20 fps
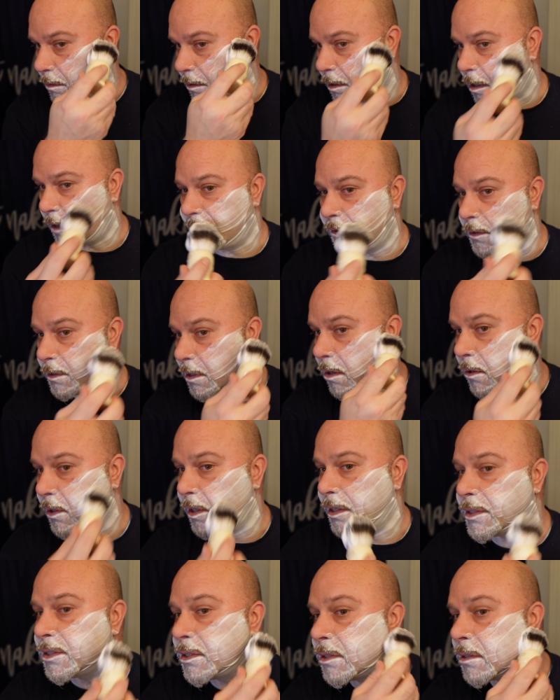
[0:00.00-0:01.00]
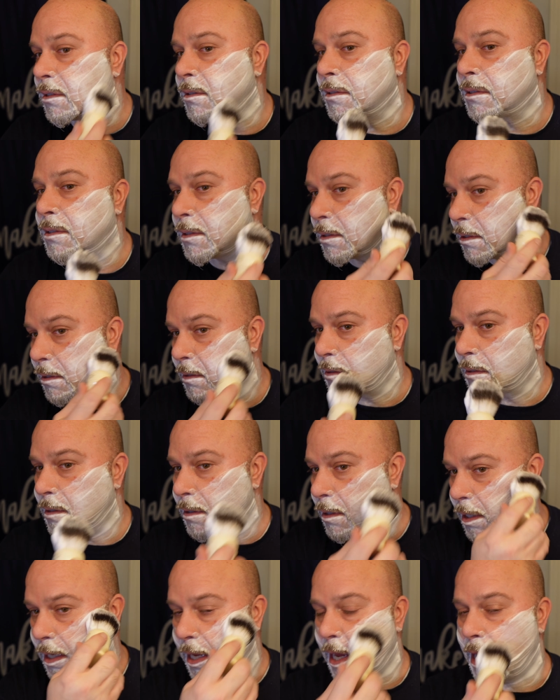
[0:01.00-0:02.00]
Now, if you notice,
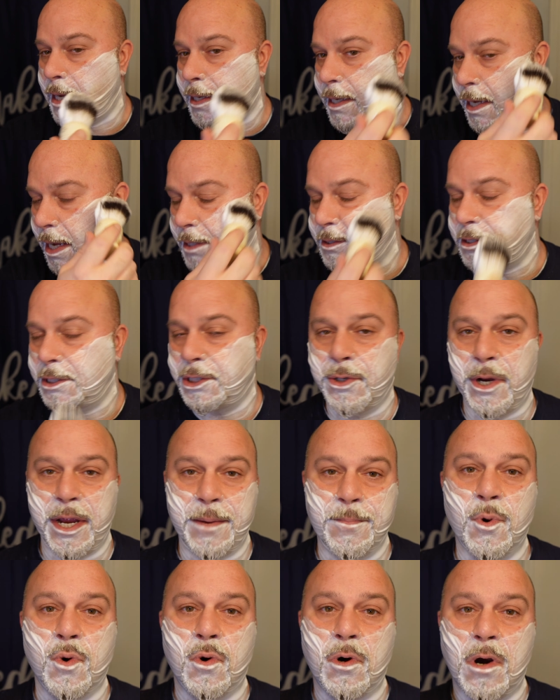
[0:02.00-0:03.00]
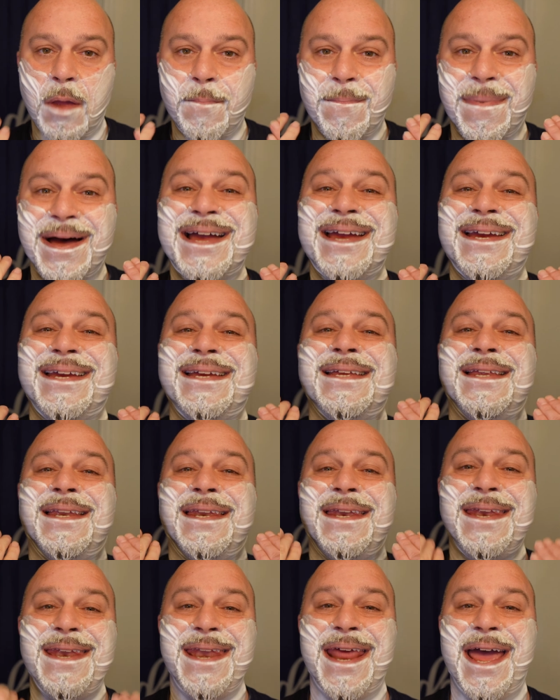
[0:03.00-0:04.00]
I concentrate more on my
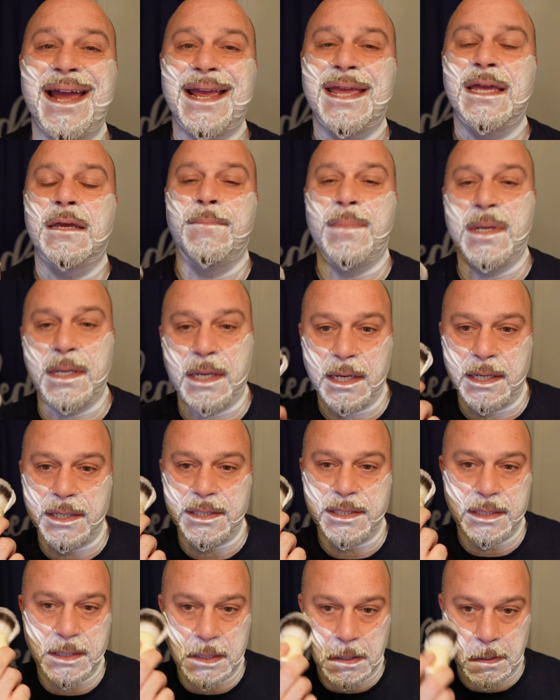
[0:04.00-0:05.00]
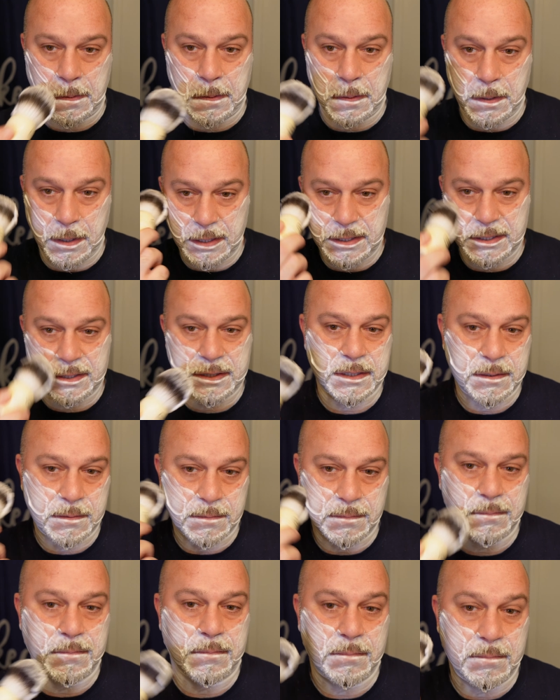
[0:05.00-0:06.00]
neck because it's
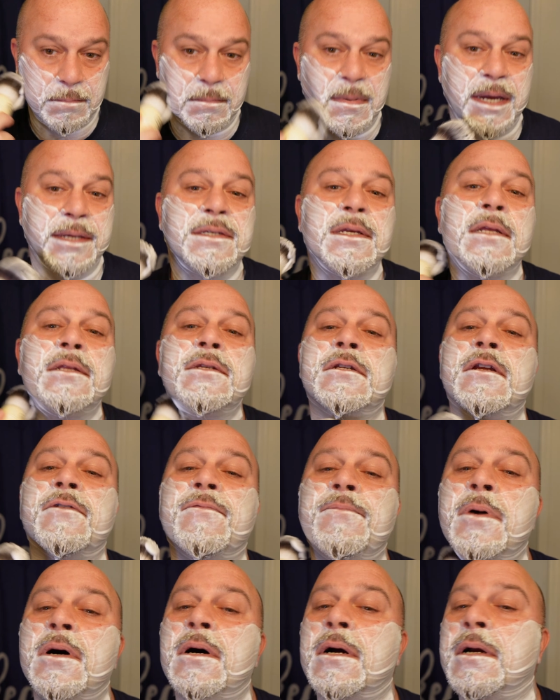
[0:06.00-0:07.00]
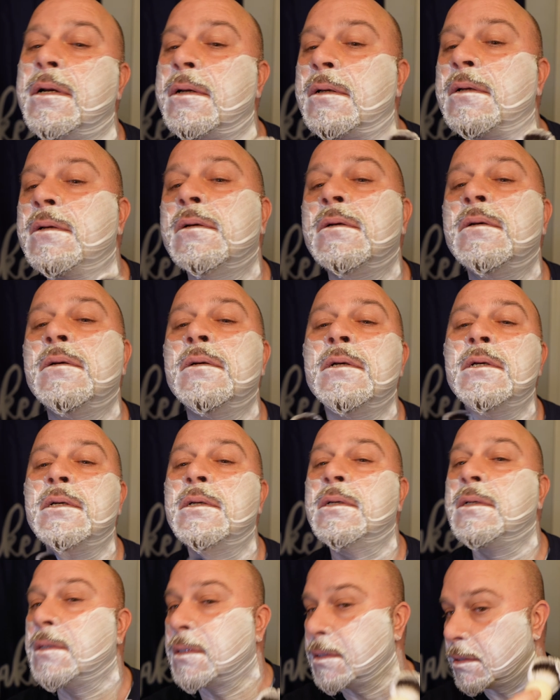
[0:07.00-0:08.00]
my sensitive part.
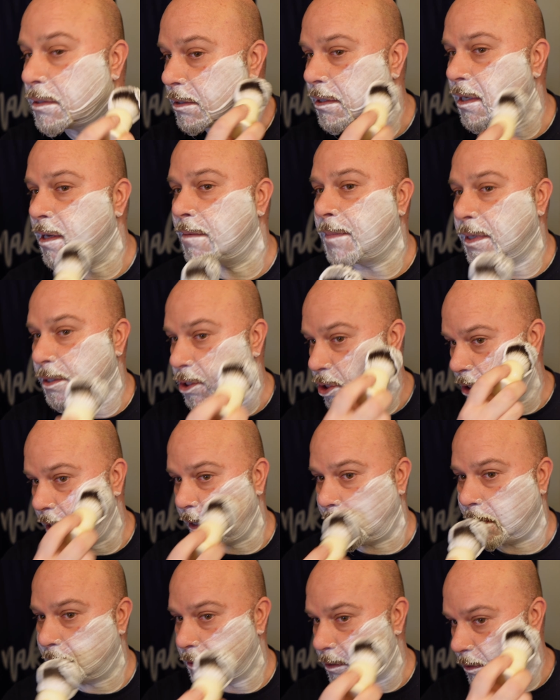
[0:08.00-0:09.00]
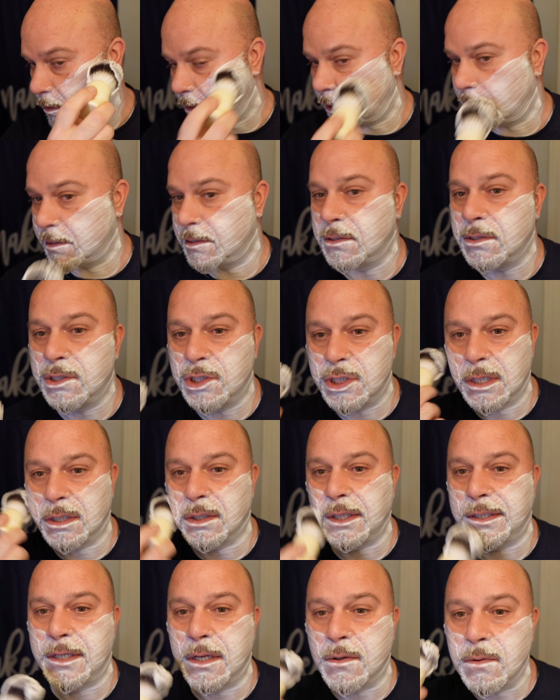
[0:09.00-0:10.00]
It's not my cheeks. I
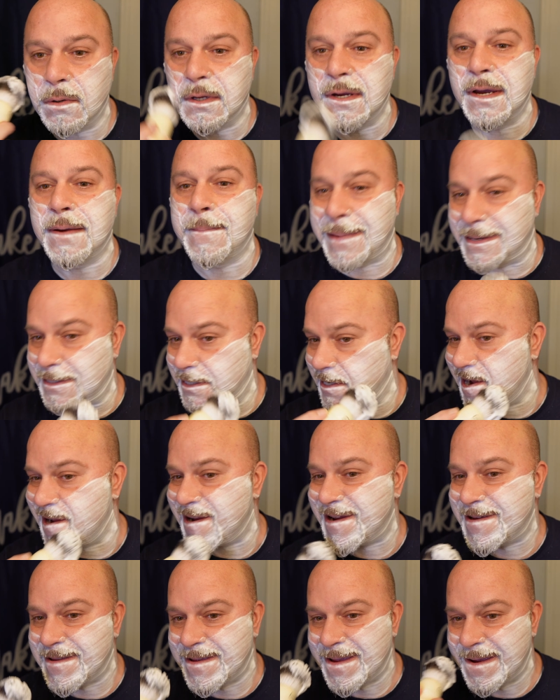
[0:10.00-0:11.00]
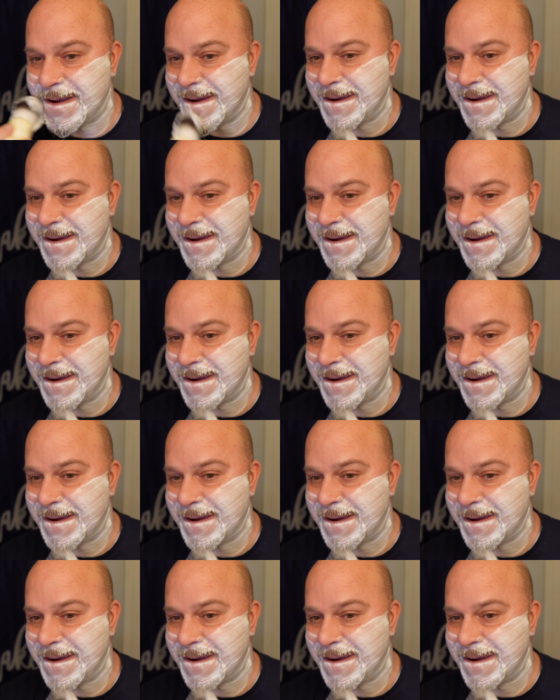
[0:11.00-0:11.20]
generally don't cut my cheeks.